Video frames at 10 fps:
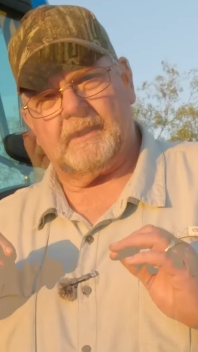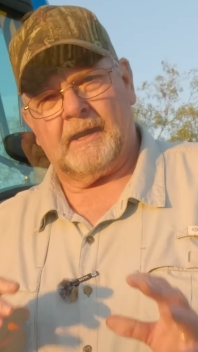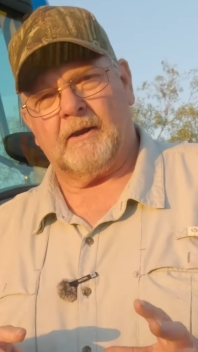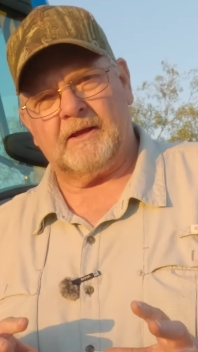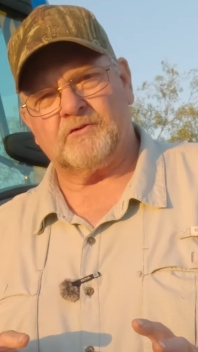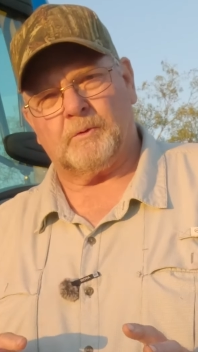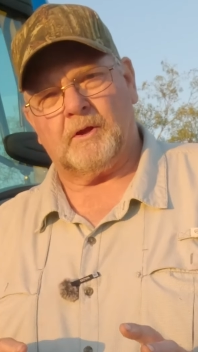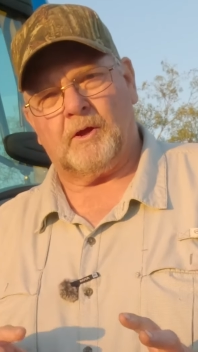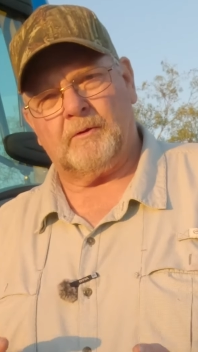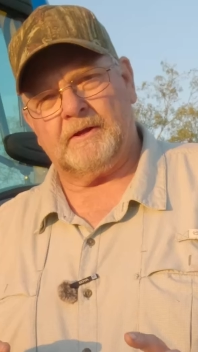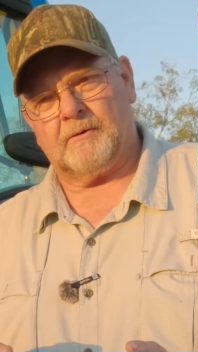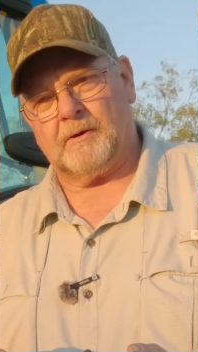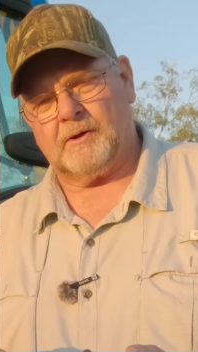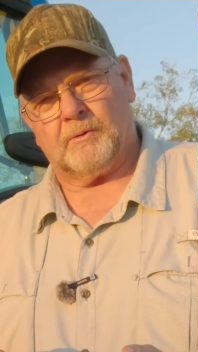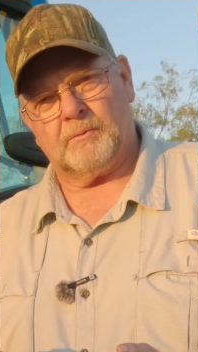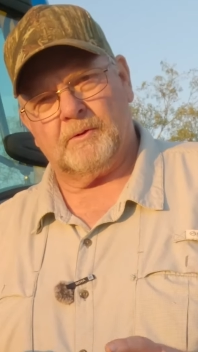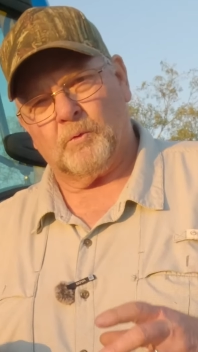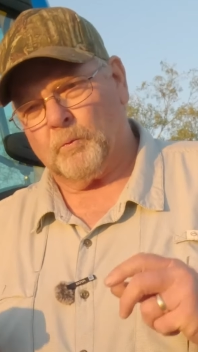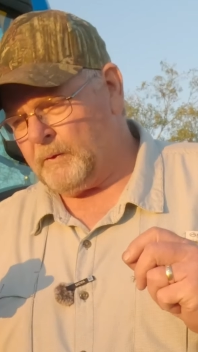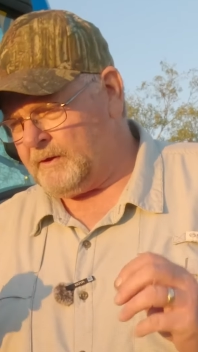LS will only grow
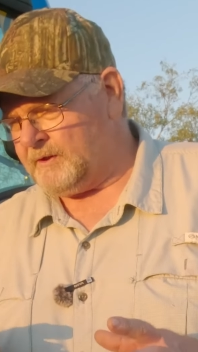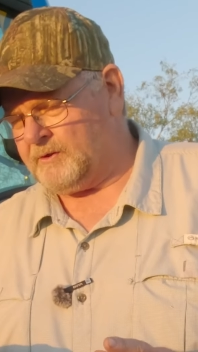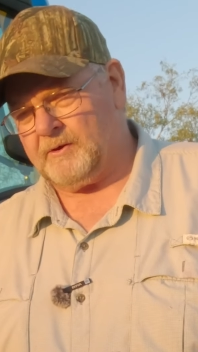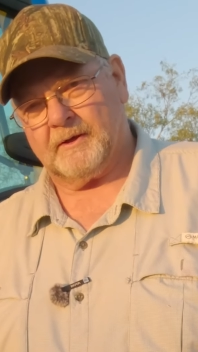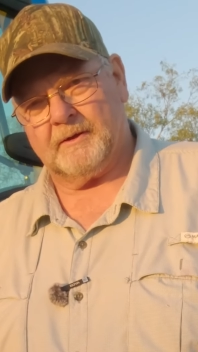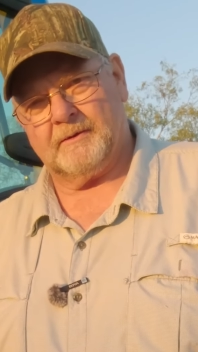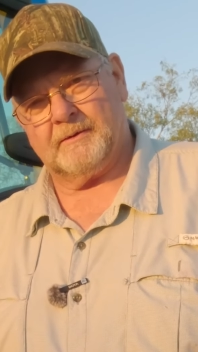really good